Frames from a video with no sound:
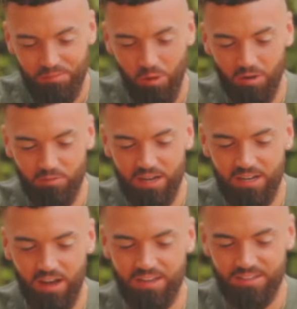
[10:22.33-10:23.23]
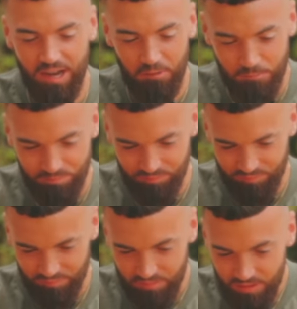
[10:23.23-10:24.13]
What I really like is how
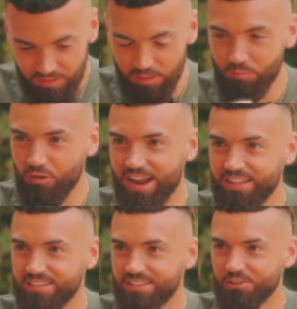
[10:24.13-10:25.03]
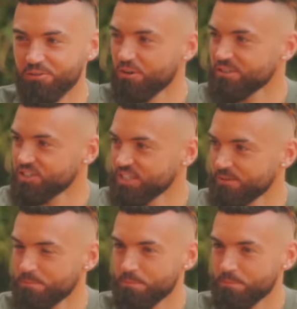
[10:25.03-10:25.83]
the bread is still crunchy,